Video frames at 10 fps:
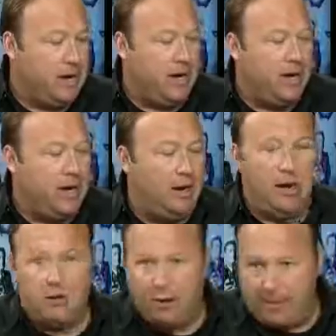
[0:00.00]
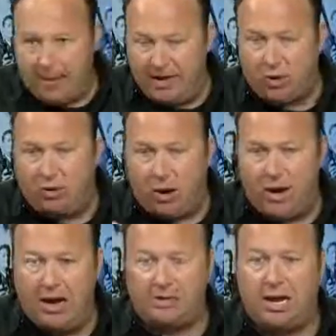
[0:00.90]
And that's why the
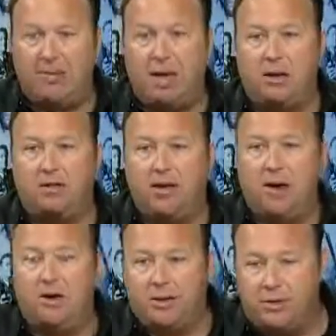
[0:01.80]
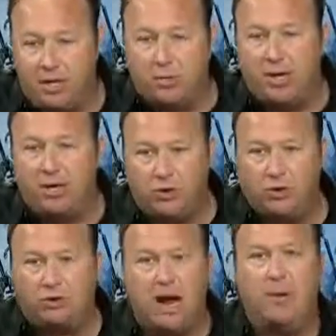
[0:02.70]
White House came out on Saturday and said, we can
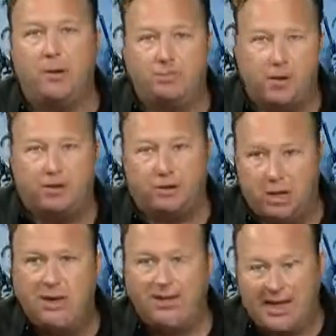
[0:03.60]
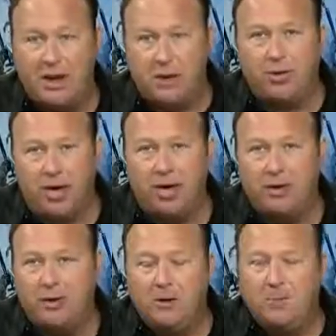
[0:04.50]
shoot down those missiles. Yeah, no
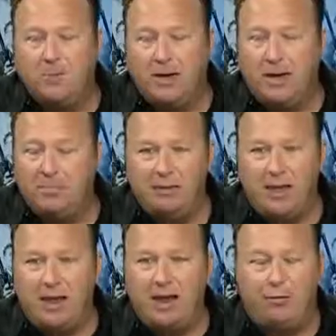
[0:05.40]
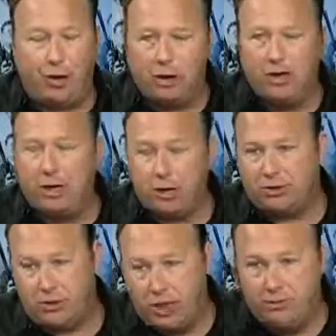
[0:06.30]
kidding. I mean, they had 30
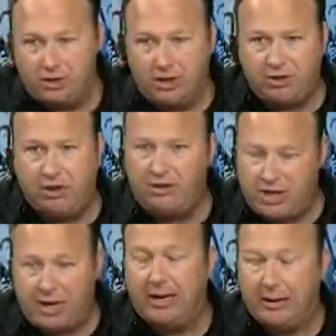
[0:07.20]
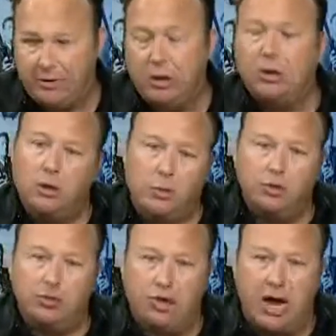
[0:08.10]
years ago DC-10s
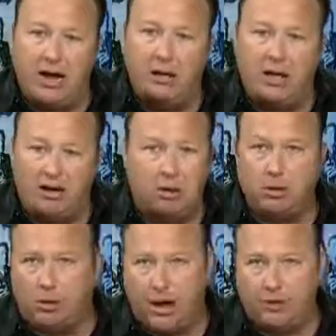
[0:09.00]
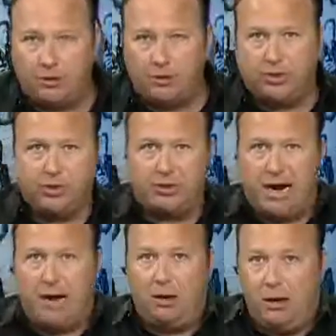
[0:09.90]
with giant chemical lasers, the
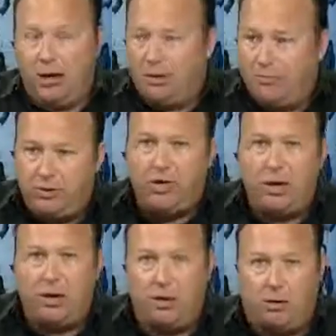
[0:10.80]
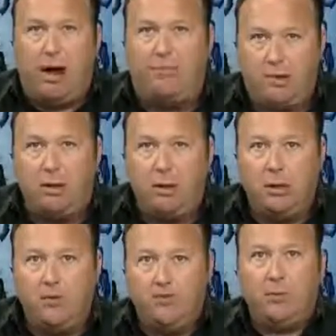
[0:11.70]
entire length of the jet aircraft,
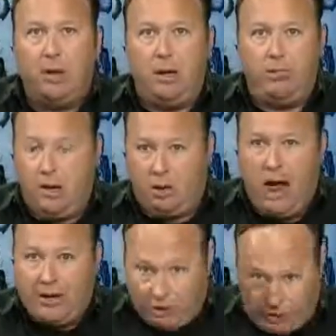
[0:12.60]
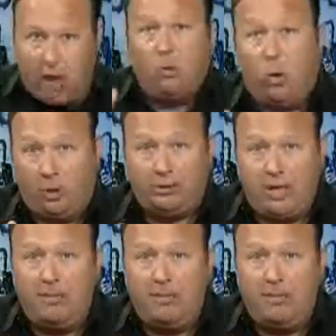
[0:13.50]
that are like Star Wars.